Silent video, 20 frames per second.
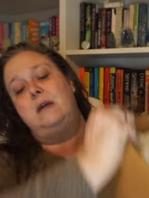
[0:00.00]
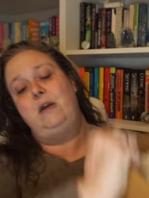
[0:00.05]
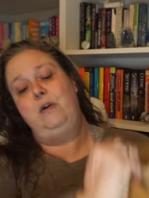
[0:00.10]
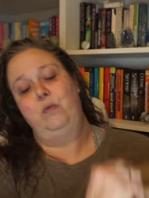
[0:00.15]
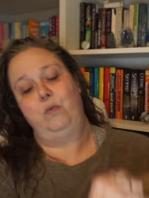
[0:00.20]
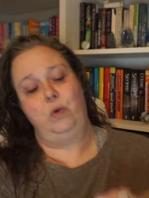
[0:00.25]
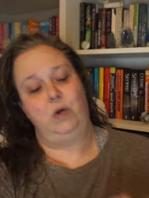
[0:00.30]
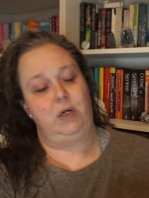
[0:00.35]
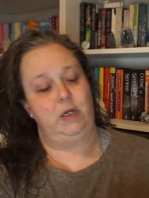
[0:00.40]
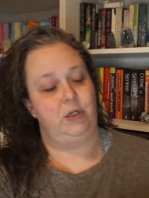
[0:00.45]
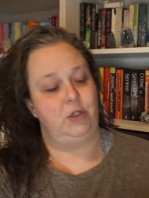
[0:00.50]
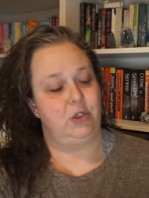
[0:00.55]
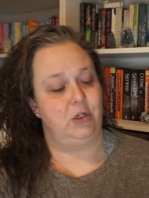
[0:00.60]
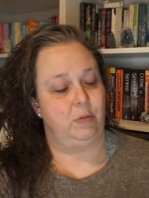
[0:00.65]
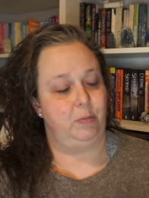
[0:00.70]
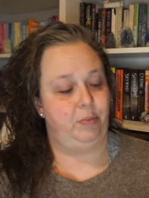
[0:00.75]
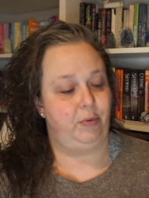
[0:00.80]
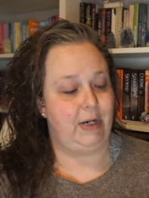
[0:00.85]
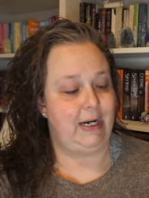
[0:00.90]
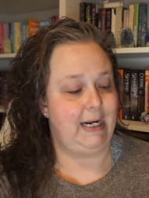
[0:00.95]
we're going to
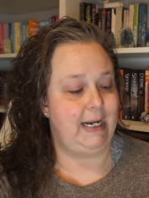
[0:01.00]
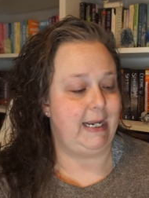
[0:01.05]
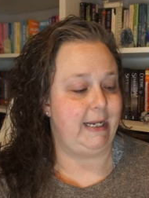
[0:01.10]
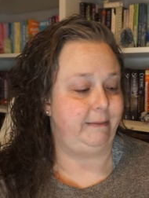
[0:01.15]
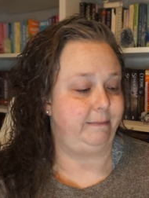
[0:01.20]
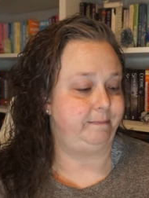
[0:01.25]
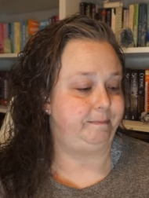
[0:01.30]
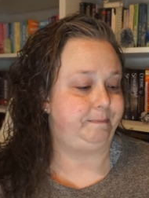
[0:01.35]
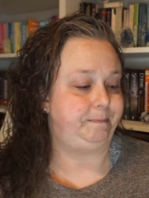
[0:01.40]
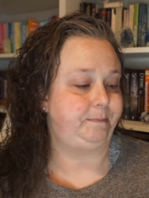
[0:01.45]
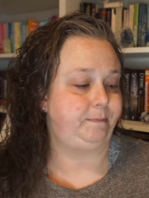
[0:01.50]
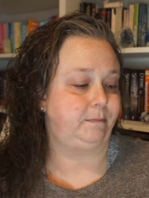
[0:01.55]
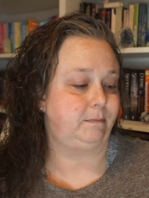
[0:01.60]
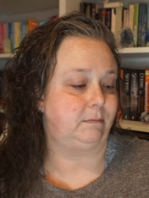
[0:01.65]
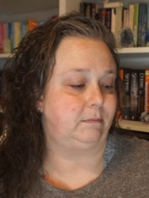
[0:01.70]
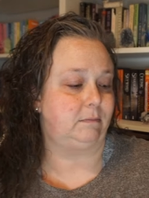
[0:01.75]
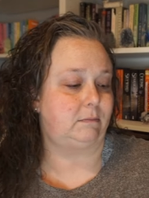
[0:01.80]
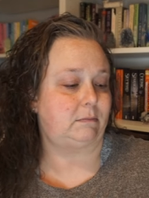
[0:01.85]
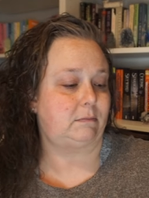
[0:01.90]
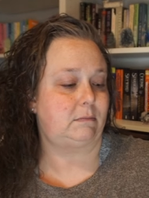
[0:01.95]
jump right in.
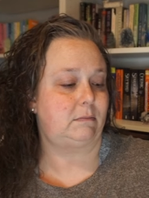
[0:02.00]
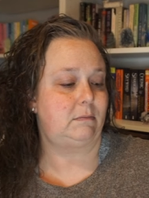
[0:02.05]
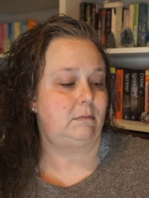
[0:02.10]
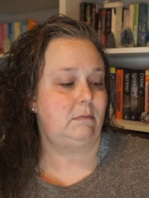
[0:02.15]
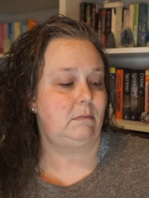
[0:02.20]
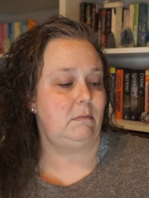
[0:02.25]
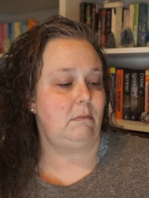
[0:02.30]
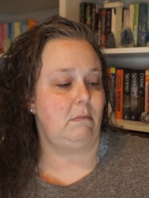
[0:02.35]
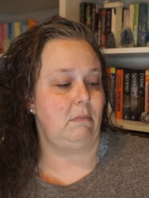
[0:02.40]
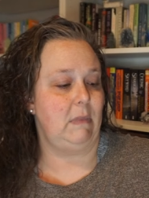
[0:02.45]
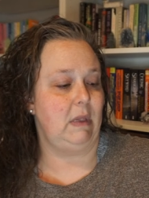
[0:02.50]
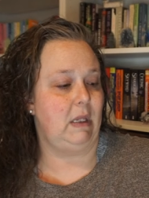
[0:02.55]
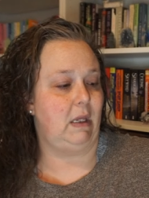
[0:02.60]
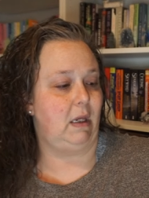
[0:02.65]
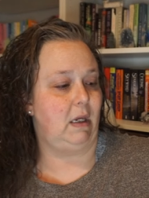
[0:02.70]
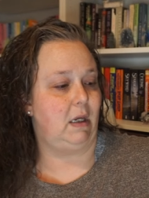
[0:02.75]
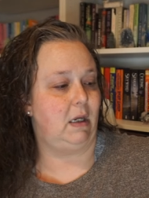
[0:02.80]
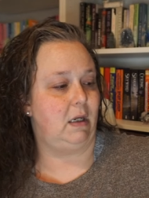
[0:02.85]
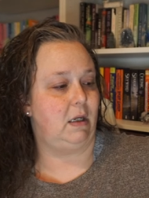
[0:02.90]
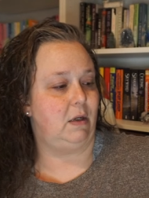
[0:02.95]

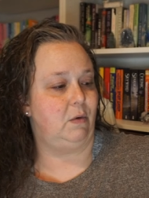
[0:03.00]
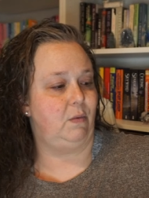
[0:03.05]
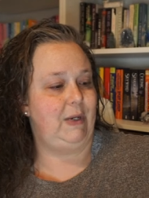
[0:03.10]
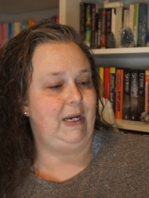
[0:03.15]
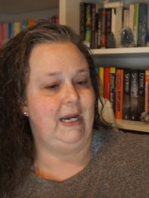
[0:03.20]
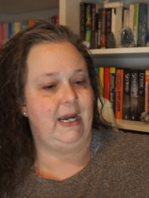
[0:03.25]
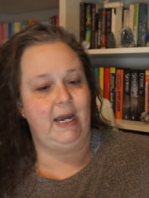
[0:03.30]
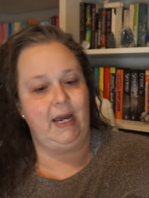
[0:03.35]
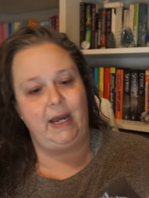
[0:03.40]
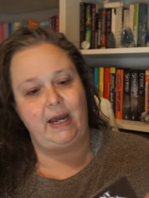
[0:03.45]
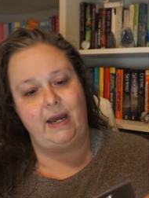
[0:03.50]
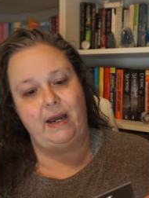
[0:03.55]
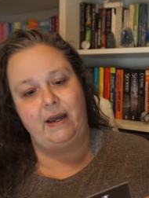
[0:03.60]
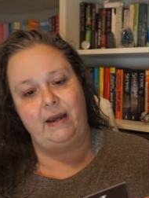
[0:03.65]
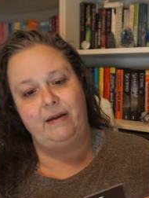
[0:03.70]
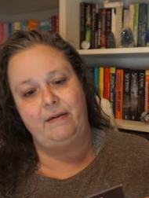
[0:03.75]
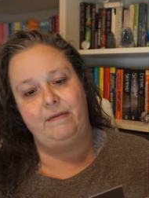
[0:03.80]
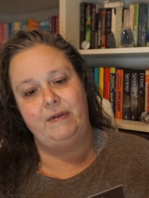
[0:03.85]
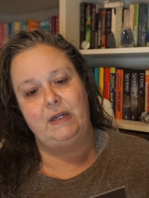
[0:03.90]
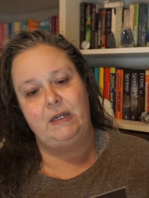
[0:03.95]
Uh, we
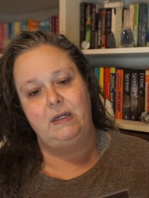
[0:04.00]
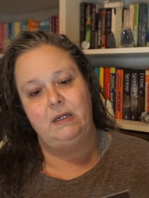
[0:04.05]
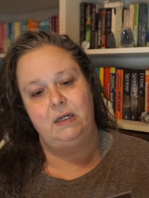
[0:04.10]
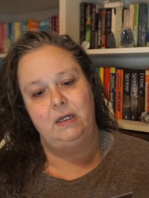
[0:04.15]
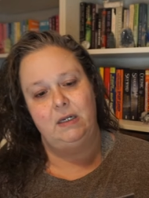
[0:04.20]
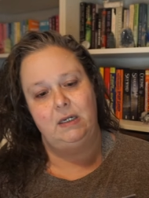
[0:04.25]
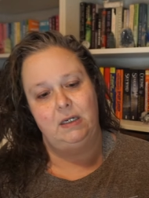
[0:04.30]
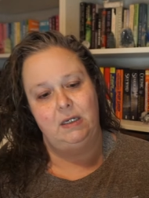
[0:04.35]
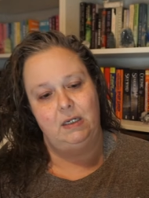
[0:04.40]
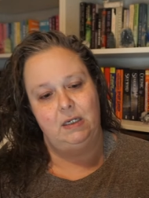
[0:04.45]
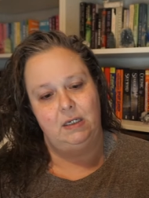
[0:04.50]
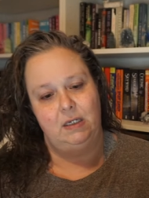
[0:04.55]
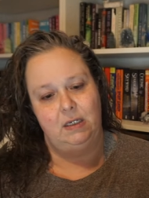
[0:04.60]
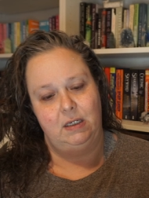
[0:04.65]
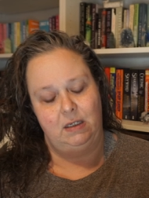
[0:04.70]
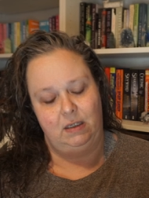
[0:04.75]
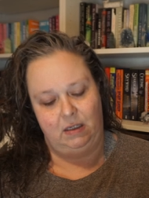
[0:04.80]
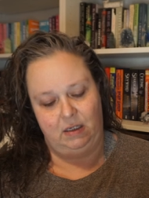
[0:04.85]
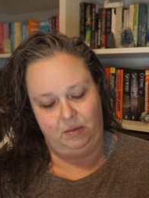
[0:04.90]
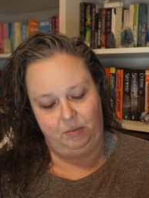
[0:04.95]
have
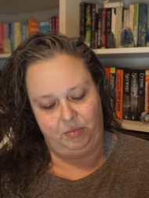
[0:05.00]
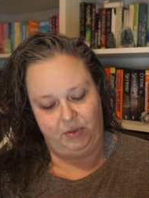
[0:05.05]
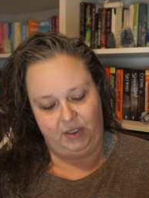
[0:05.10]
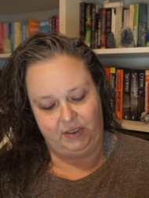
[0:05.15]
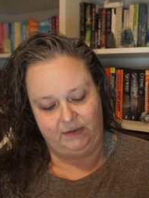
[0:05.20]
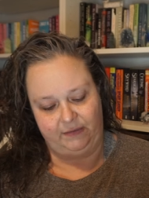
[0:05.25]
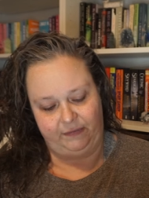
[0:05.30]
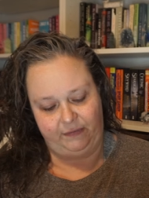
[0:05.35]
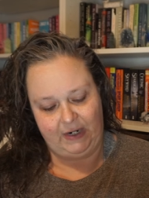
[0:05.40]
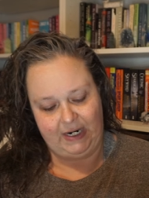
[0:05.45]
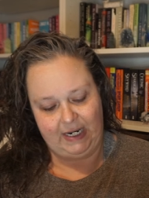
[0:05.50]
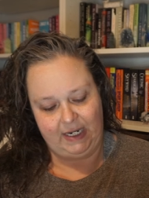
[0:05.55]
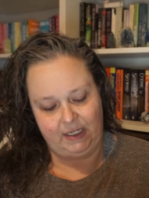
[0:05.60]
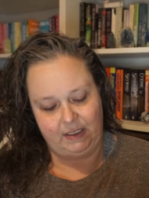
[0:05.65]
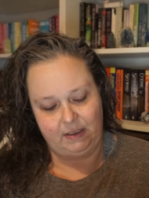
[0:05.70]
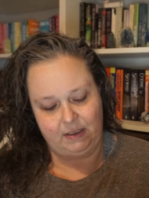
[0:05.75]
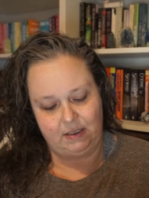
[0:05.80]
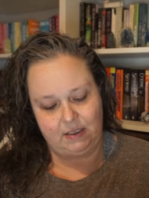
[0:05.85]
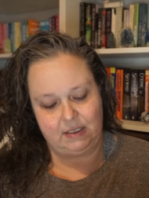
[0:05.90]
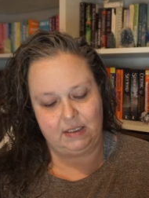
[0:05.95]
Unplugged
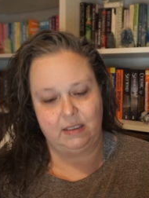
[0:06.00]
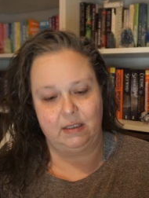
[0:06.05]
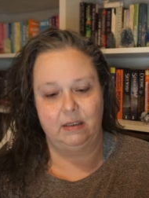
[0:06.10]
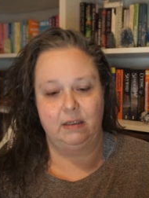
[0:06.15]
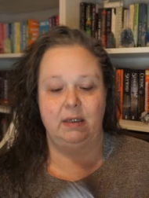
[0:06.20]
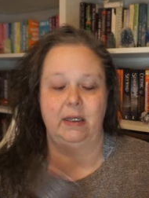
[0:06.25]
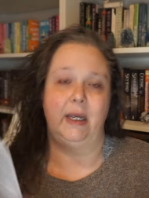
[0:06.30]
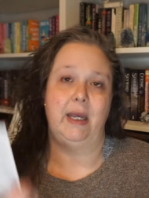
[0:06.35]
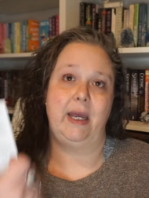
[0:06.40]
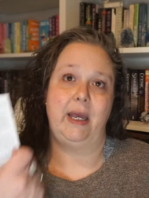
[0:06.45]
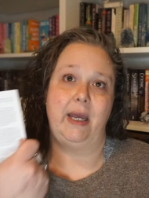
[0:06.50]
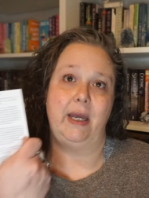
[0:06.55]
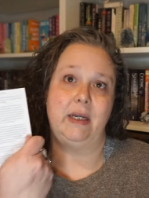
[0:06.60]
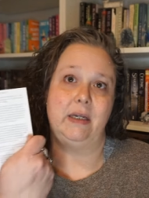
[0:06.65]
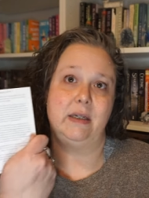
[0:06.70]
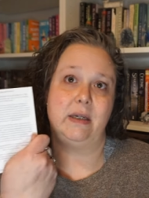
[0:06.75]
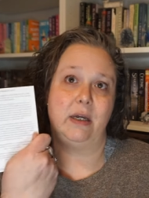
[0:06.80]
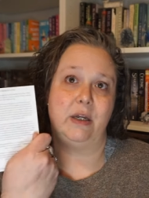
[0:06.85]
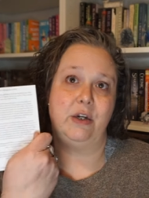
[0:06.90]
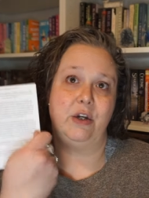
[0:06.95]
Friends
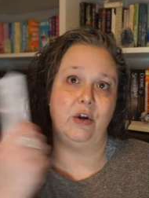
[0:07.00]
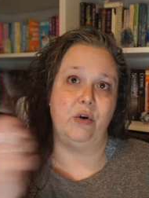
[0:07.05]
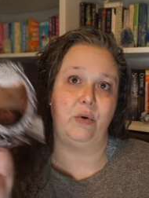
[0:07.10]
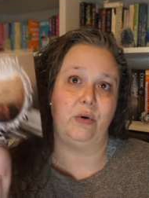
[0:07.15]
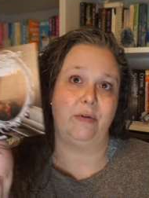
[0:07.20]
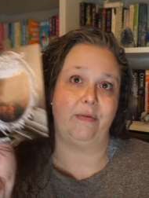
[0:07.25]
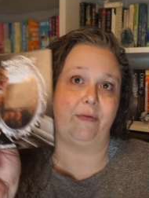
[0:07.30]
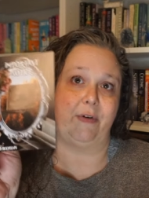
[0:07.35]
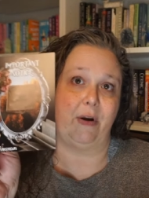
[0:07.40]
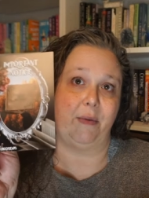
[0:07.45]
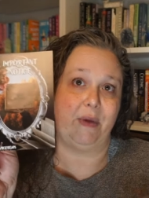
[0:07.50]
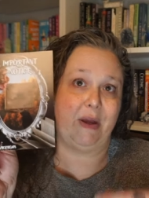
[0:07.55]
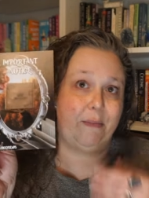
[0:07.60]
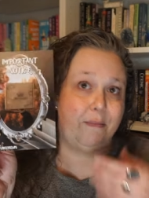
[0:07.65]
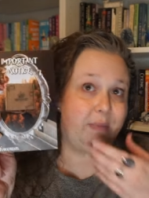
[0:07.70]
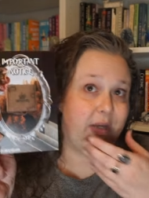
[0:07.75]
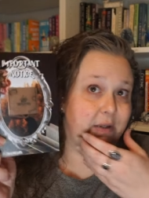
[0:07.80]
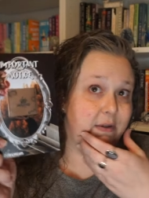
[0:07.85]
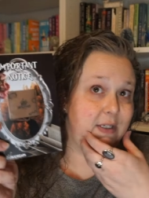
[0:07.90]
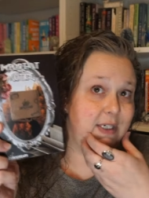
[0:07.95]
and a note from
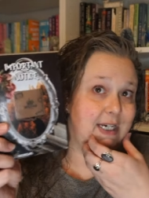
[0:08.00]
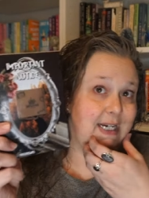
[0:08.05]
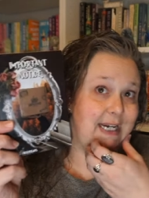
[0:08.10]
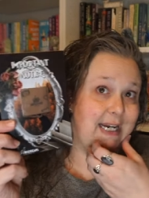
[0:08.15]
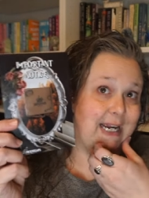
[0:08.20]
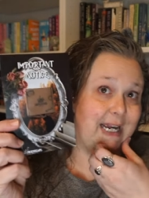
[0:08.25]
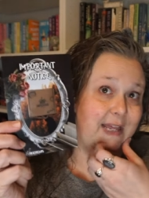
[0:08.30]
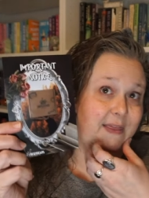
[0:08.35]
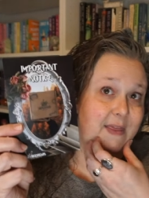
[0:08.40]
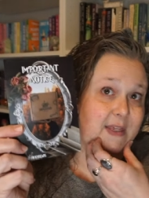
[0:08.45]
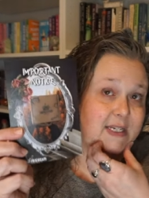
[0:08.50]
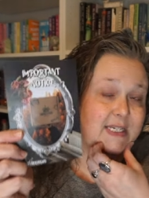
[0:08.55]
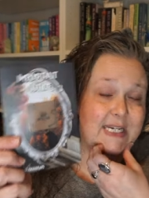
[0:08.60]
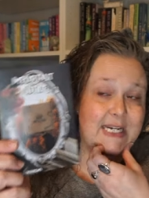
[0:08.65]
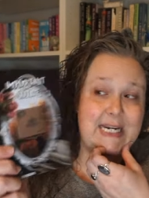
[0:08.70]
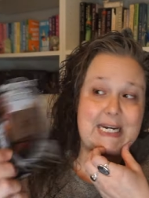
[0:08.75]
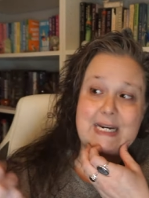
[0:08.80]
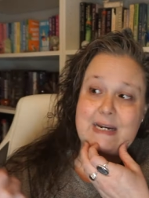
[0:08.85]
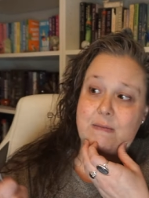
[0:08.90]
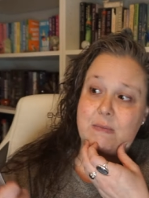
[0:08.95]
Melanie and the
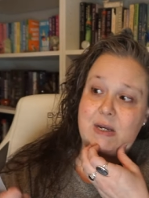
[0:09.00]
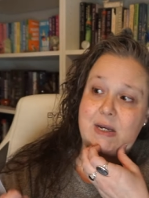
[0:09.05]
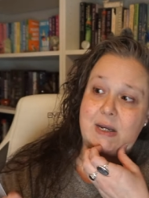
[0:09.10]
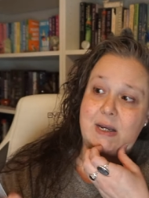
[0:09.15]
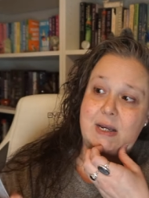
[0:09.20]
team